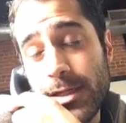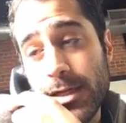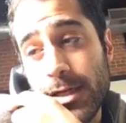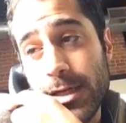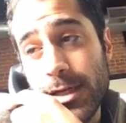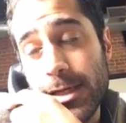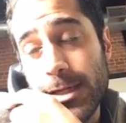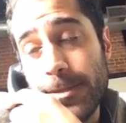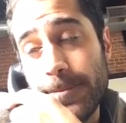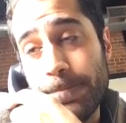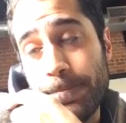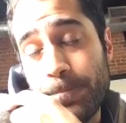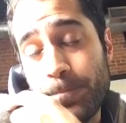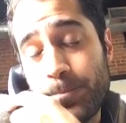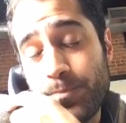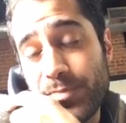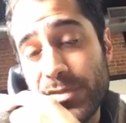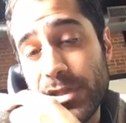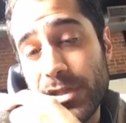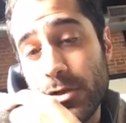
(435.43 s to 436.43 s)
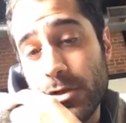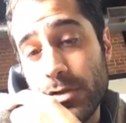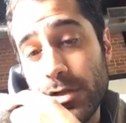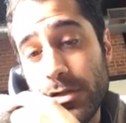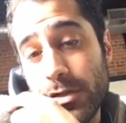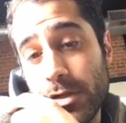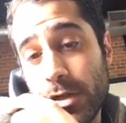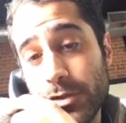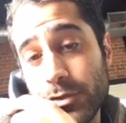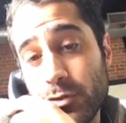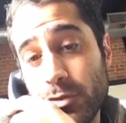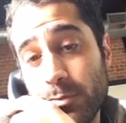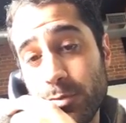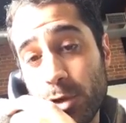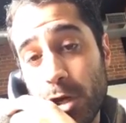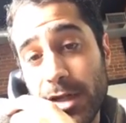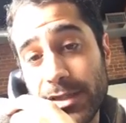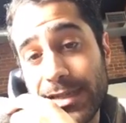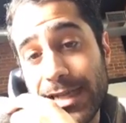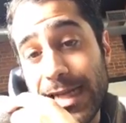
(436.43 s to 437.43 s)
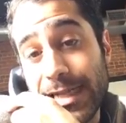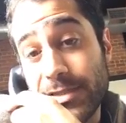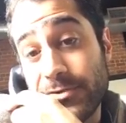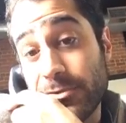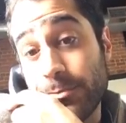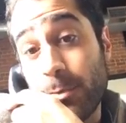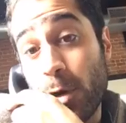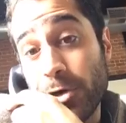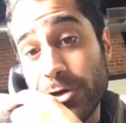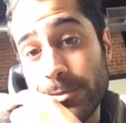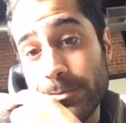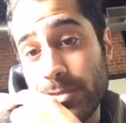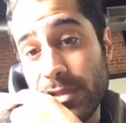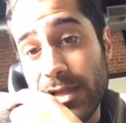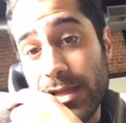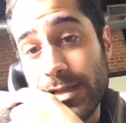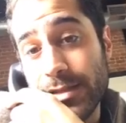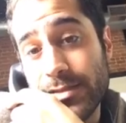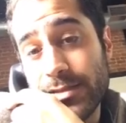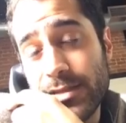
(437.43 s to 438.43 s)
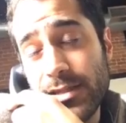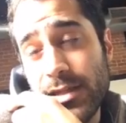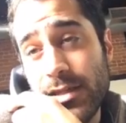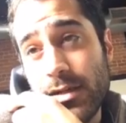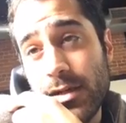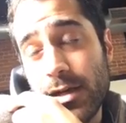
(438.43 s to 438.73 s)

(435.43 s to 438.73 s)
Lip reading: onto a broadcast from Marketplace